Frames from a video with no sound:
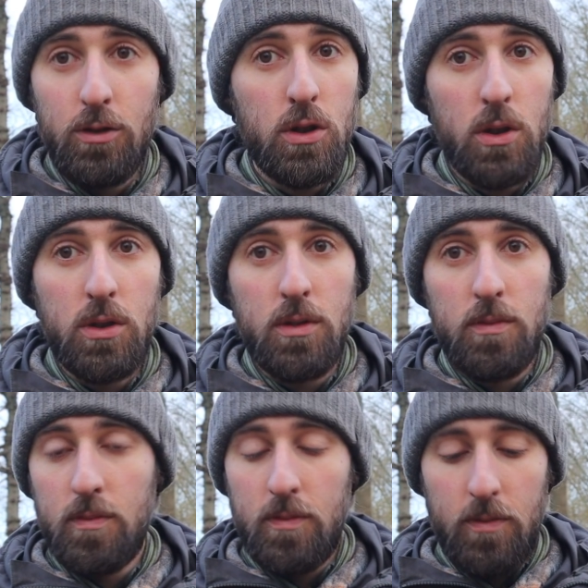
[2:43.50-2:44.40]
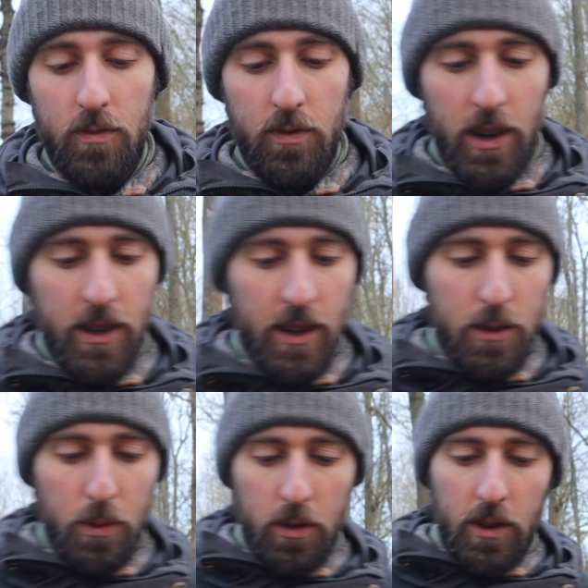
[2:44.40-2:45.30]
Just
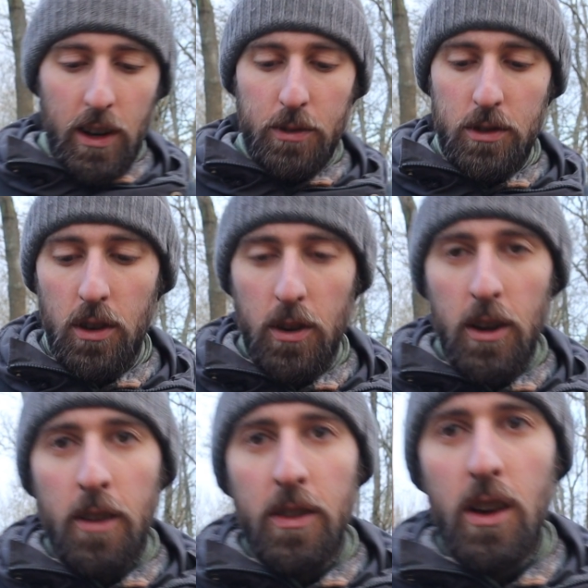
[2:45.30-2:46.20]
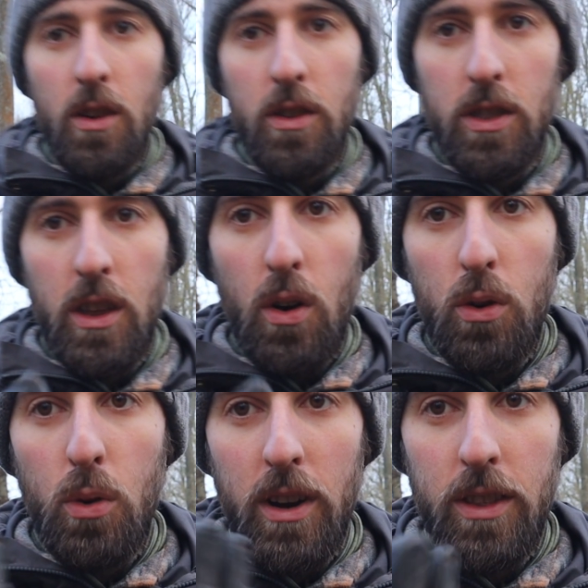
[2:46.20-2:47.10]
fantastic pair of gloves. So they are
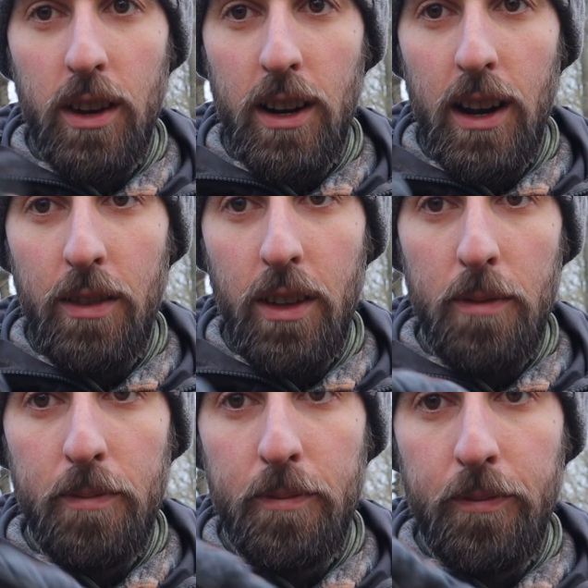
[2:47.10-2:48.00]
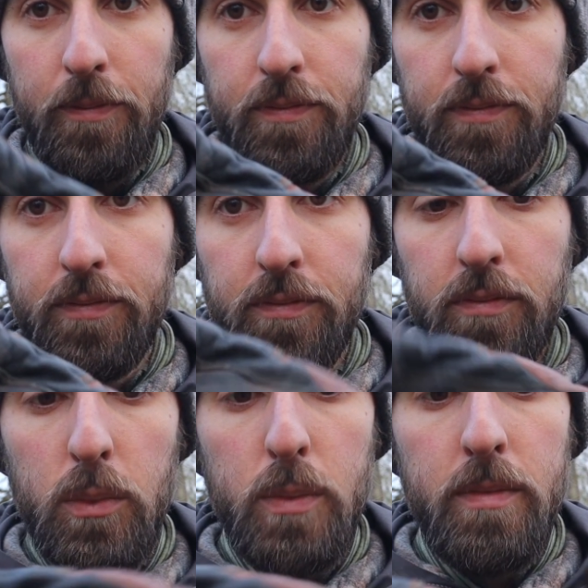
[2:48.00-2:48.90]
quite thick leather.
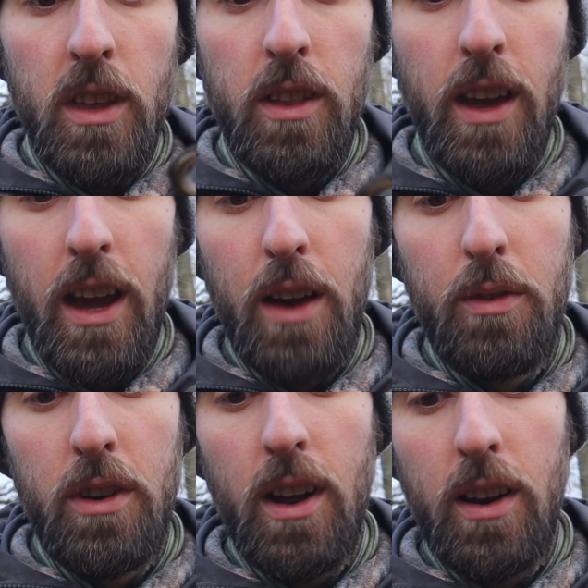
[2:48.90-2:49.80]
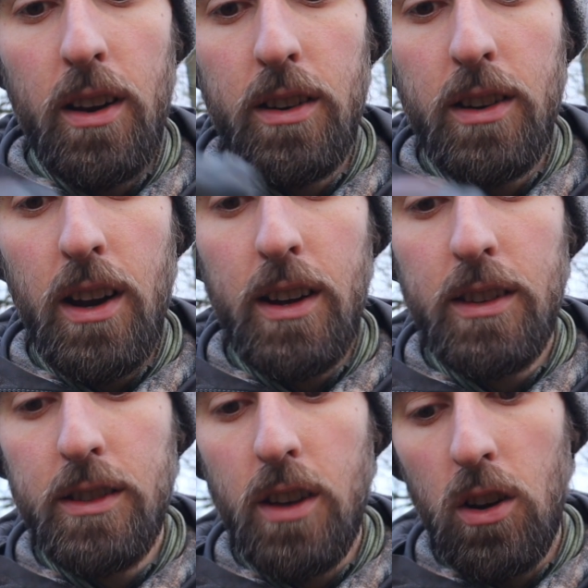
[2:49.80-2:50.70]
They have a
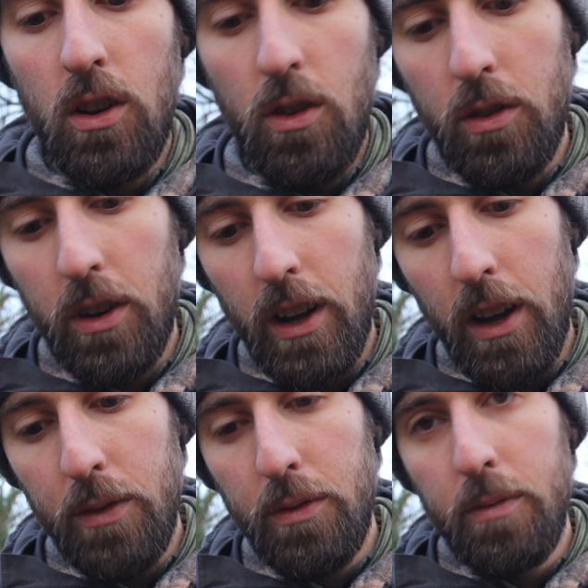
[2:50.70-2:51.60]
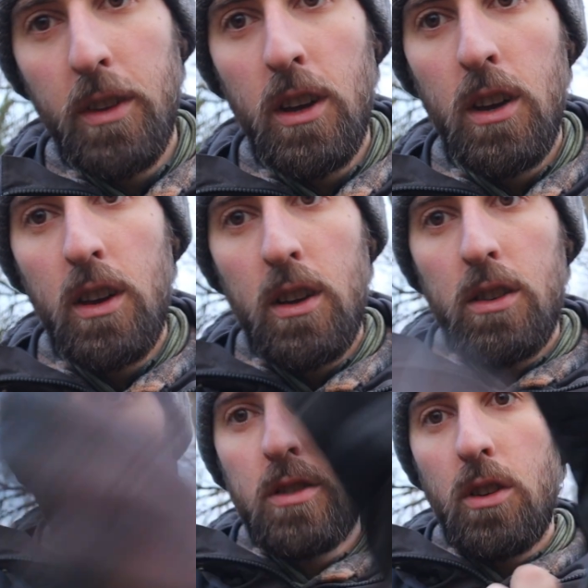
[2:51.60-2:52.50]
nice long cuff,
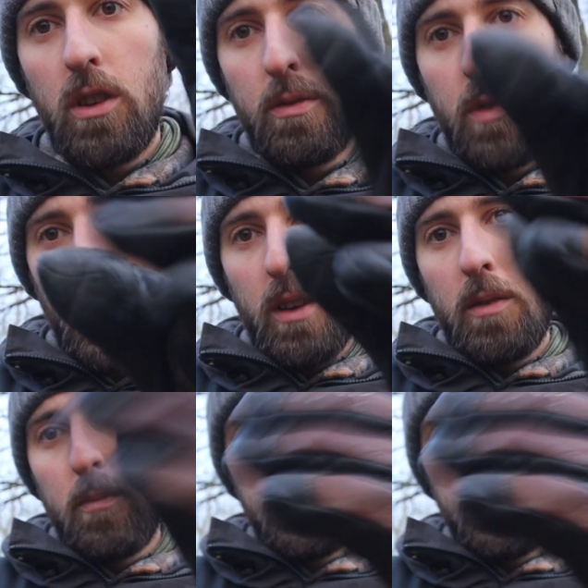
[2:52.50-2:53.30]
so if I